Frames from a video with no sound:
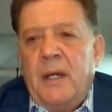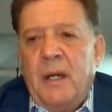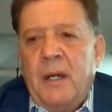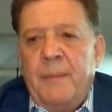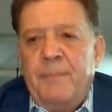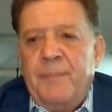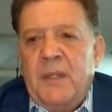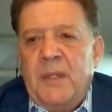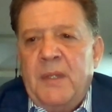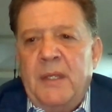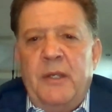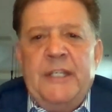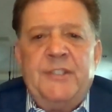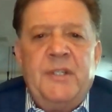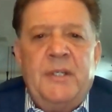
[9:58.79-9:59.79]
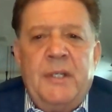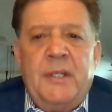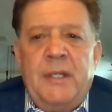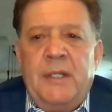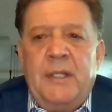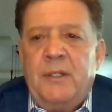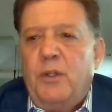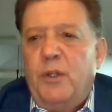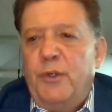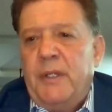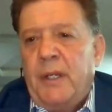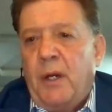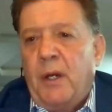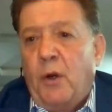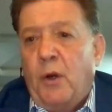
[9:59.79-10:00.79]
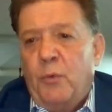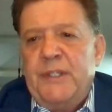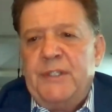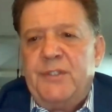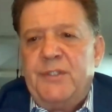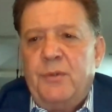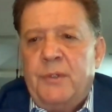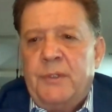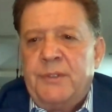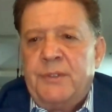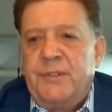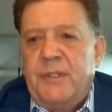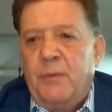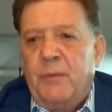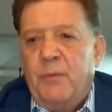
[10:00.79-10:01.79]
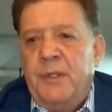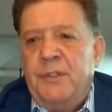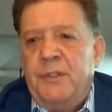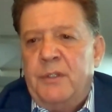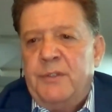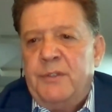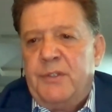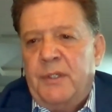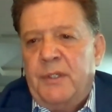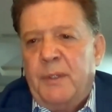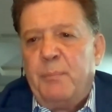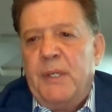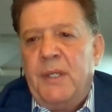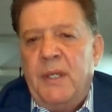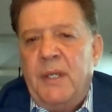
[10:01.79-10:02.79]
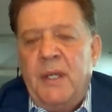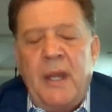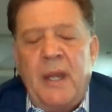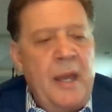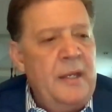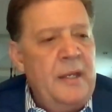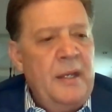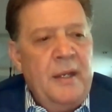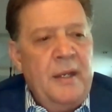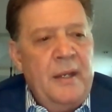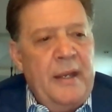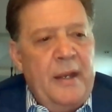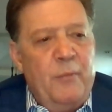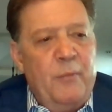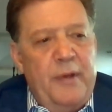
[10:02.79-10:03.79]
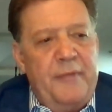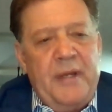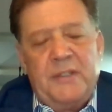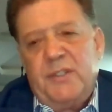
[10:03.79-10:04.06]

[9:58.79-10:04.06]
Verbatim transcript: um, isn't included in our resource that we used in the PEA. And we've